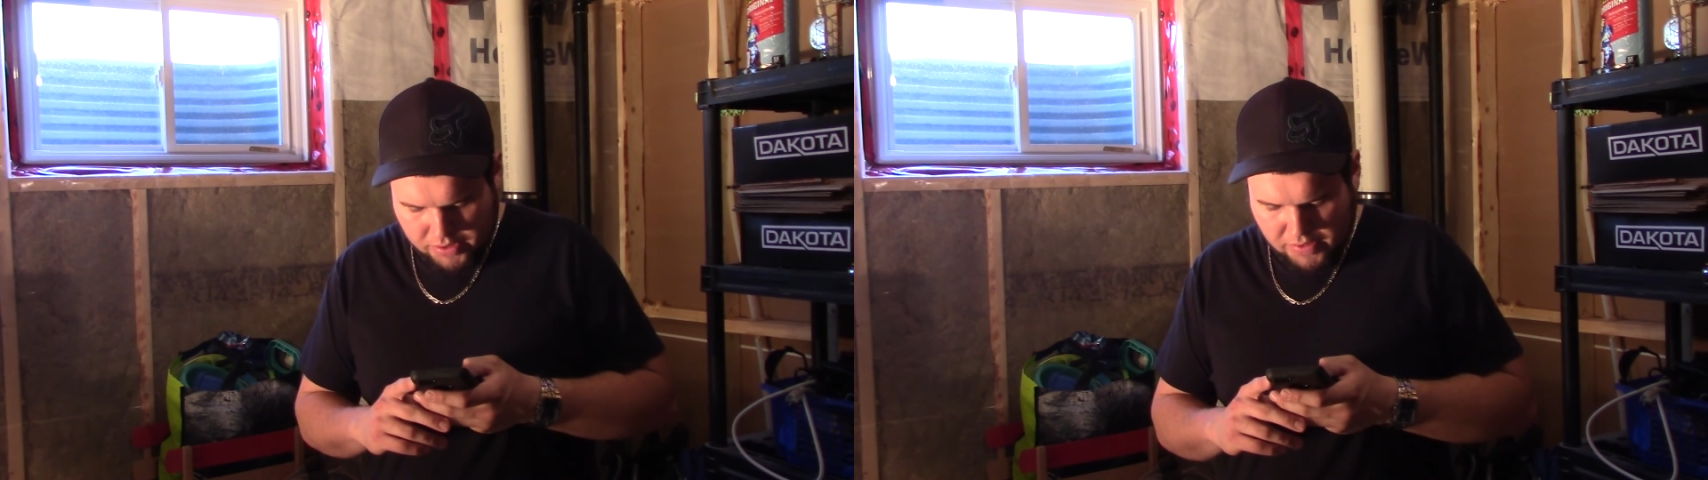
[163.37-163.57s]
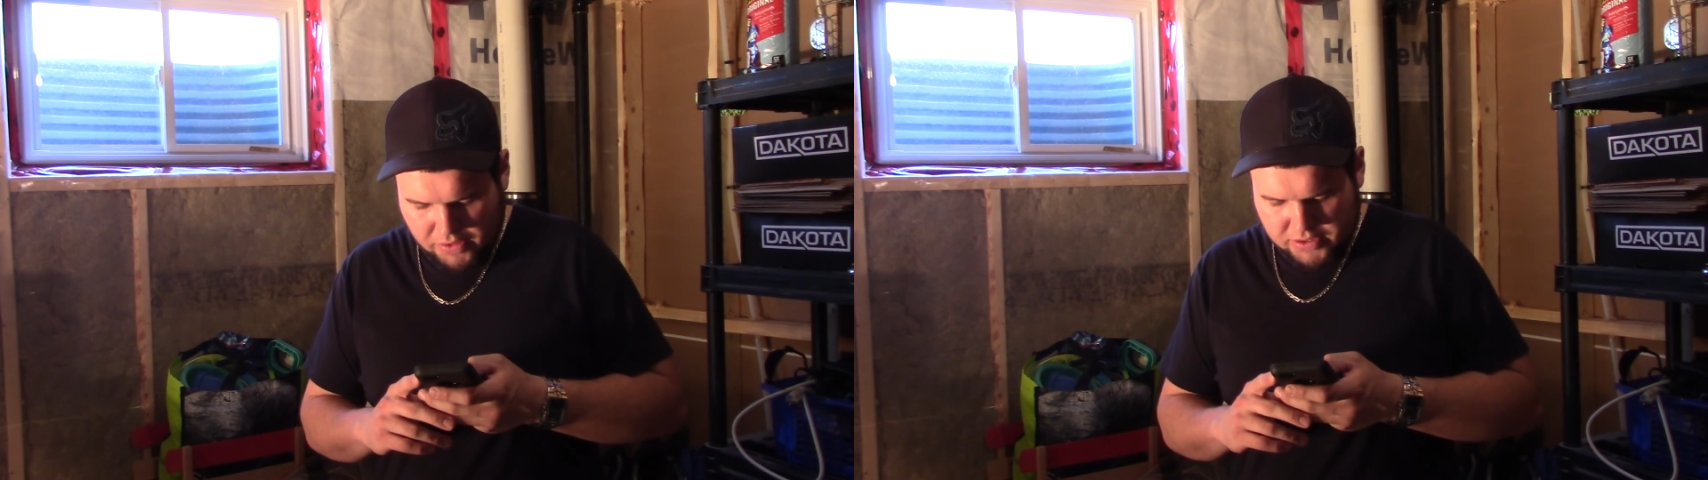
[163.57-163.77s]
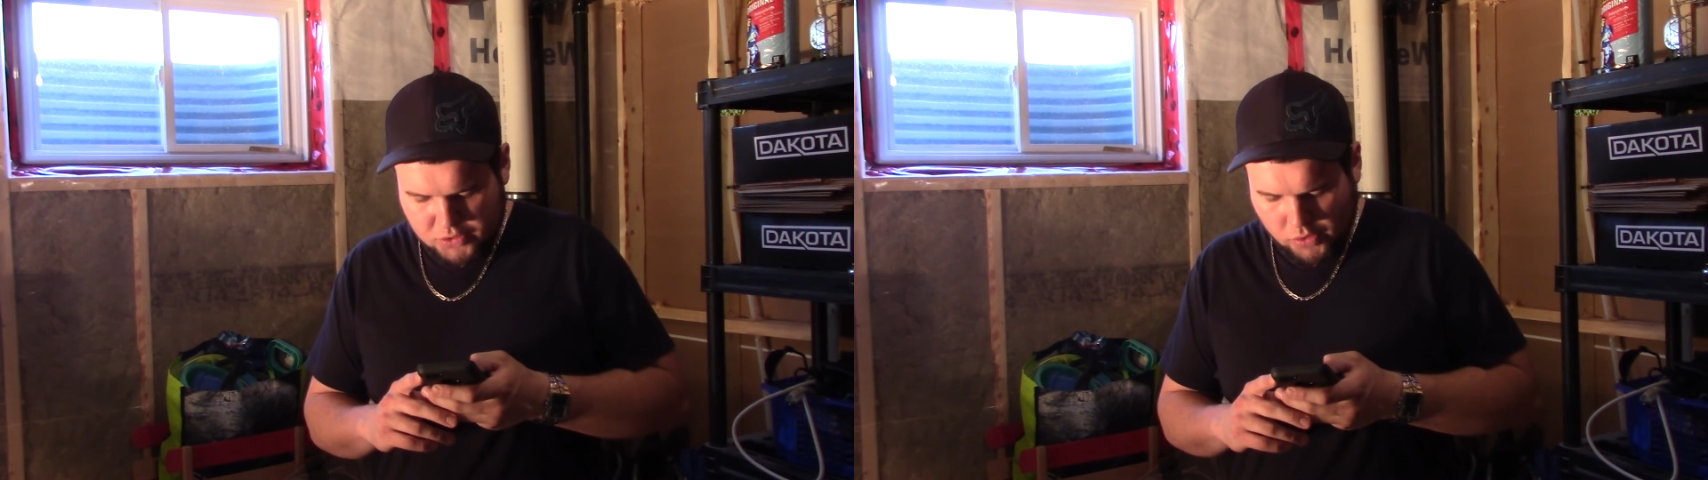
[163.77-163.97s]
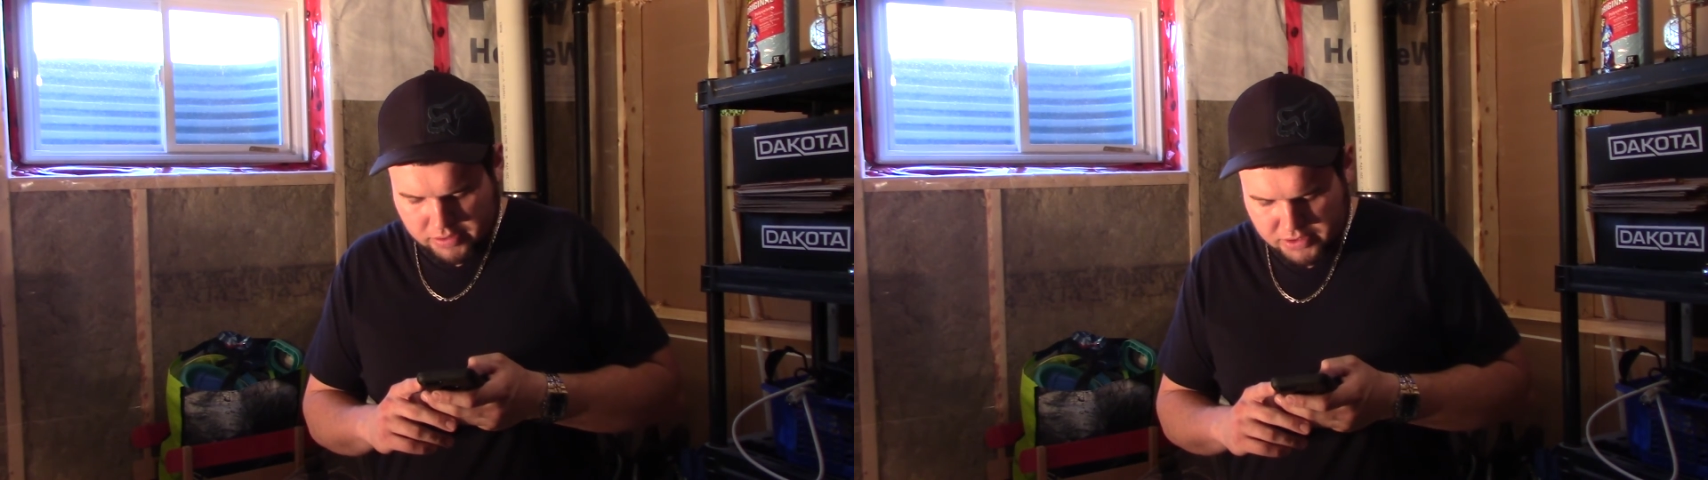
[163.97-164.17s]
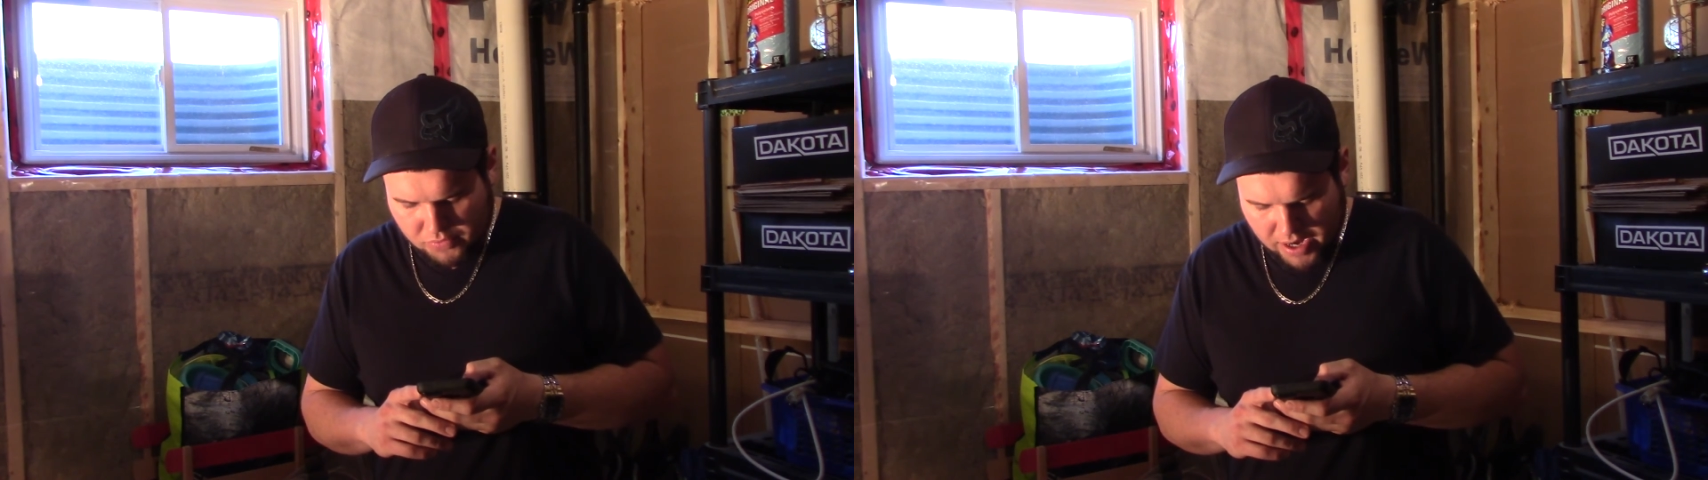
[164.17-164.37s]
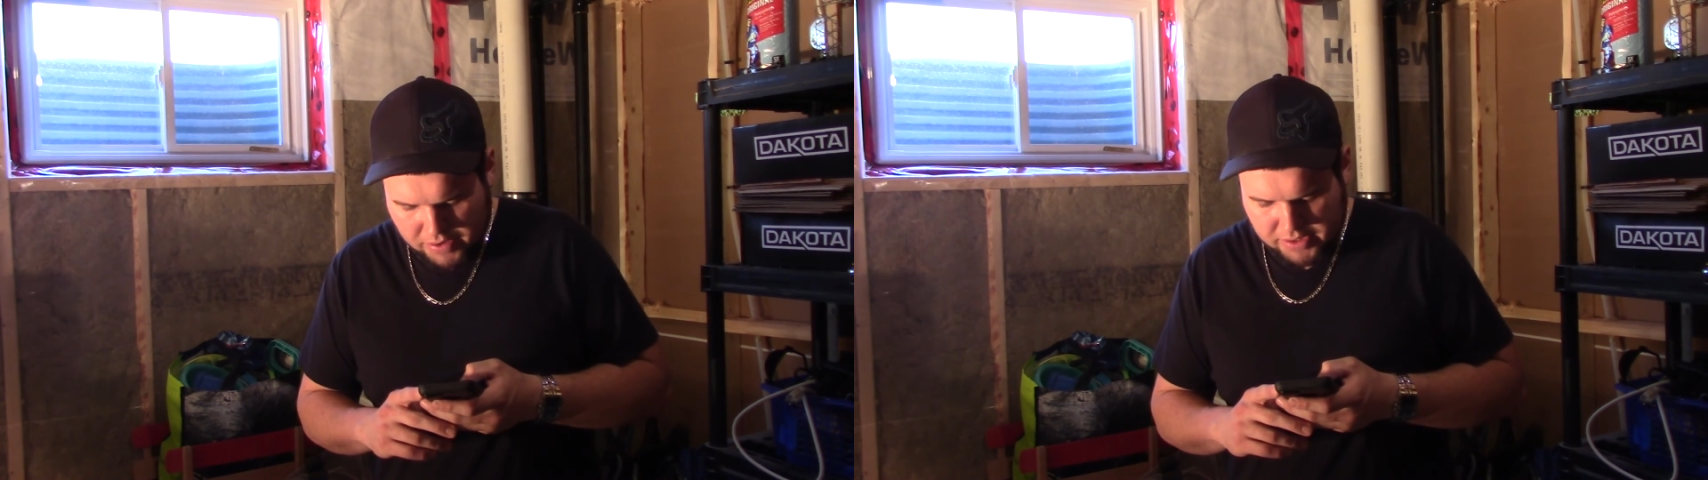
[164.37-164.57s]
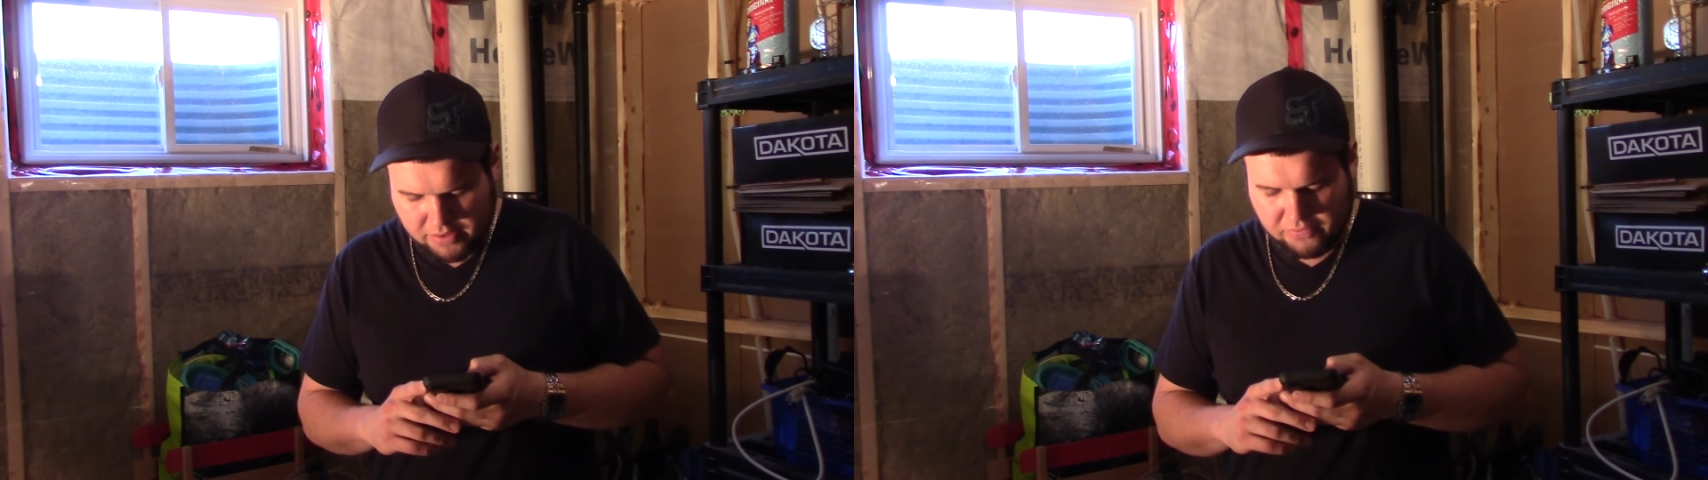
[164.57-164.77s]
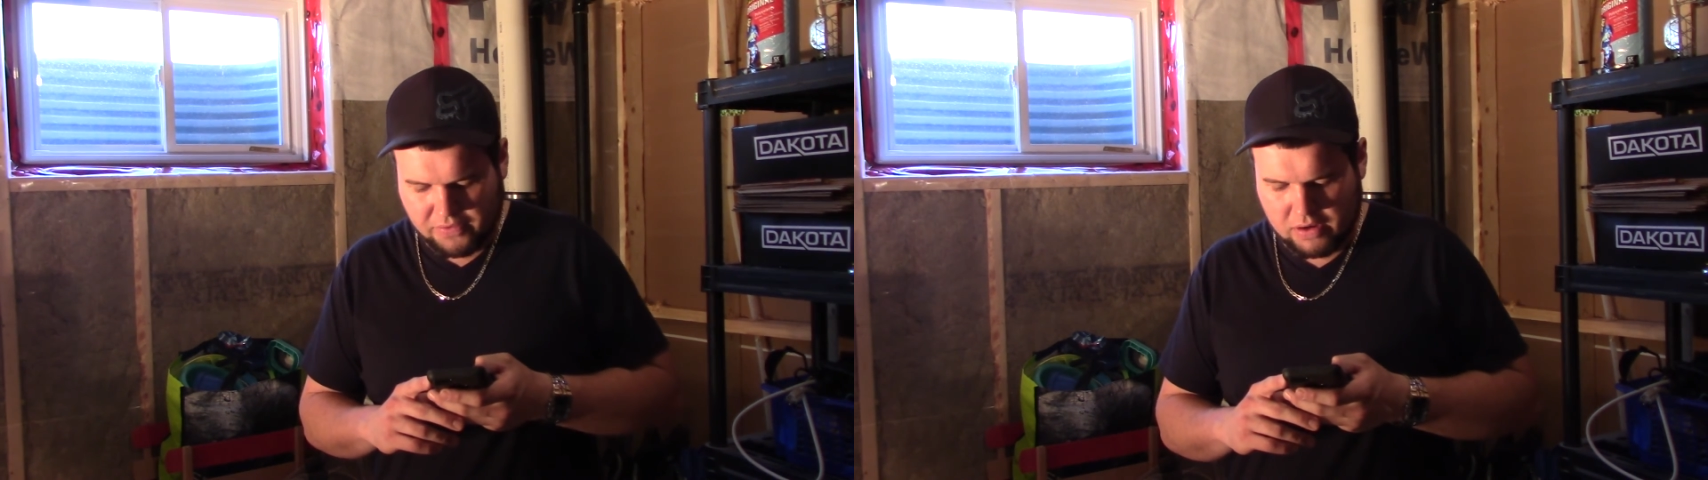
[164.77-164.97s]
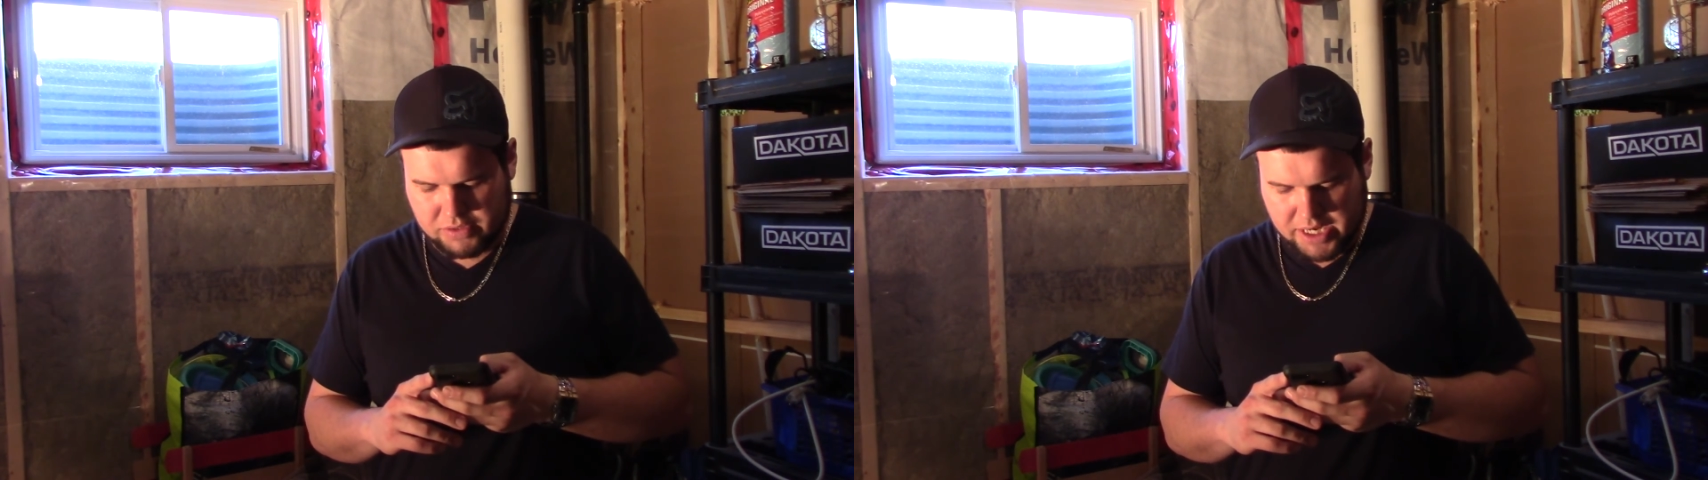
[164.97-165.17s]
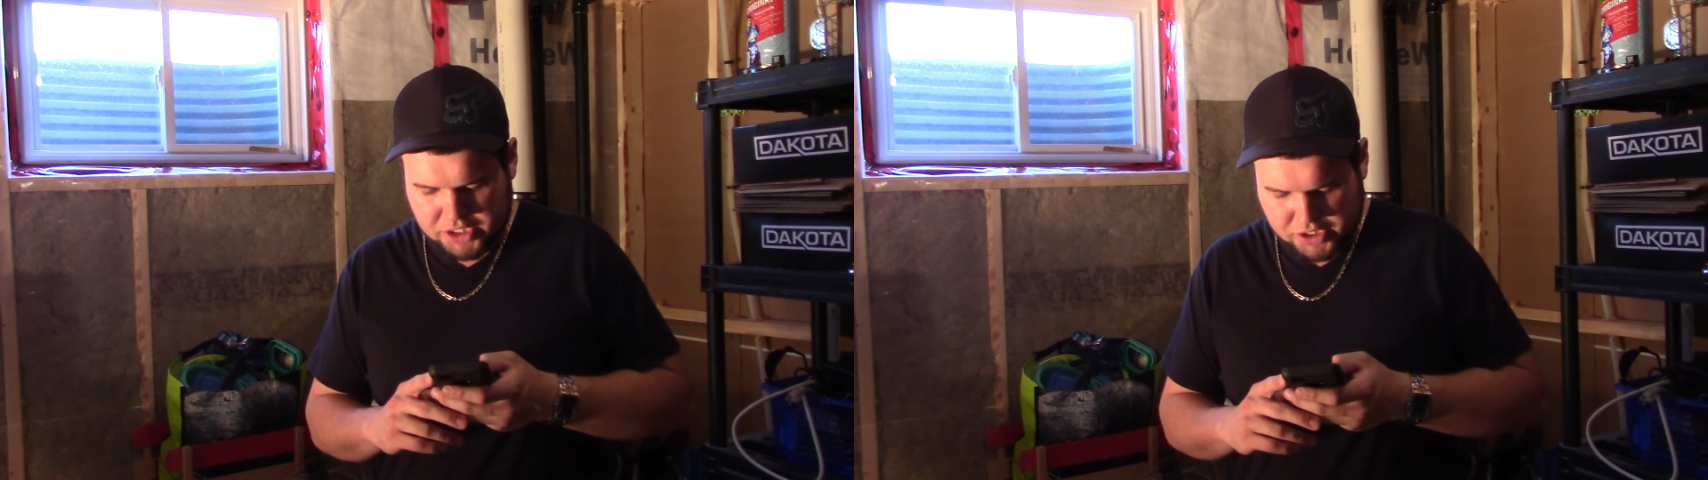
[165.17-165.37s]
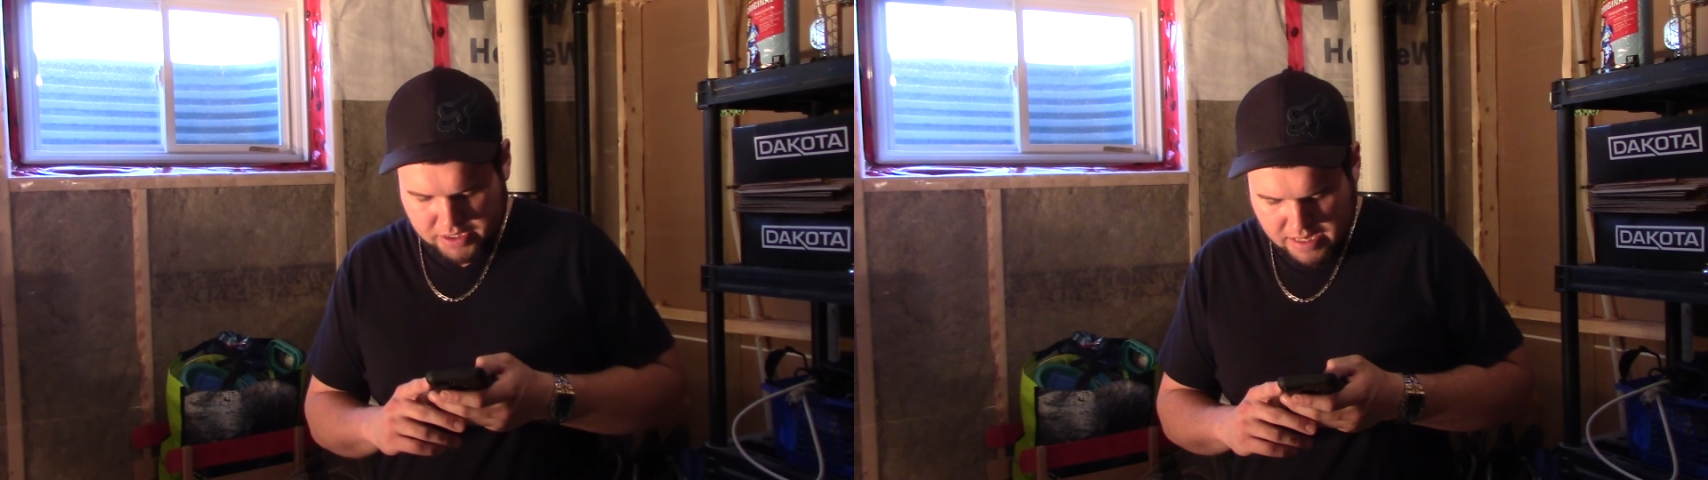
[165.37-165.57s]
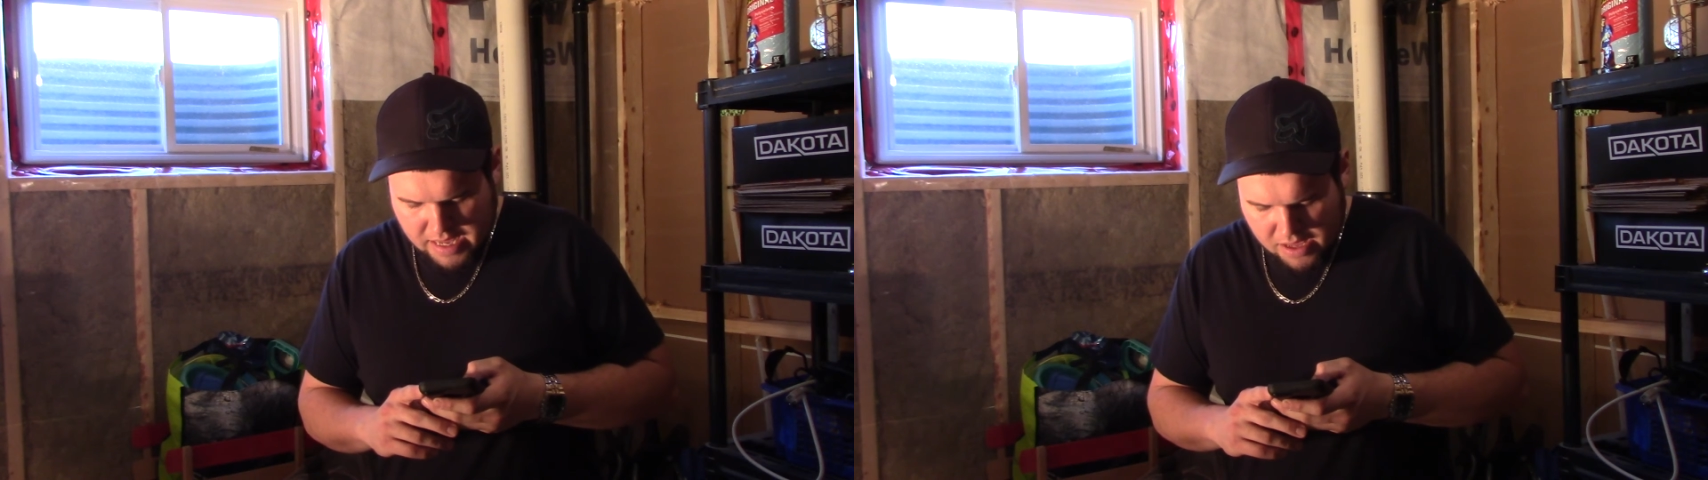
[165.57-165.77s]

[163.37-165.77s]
than the soil surrounding the foundation.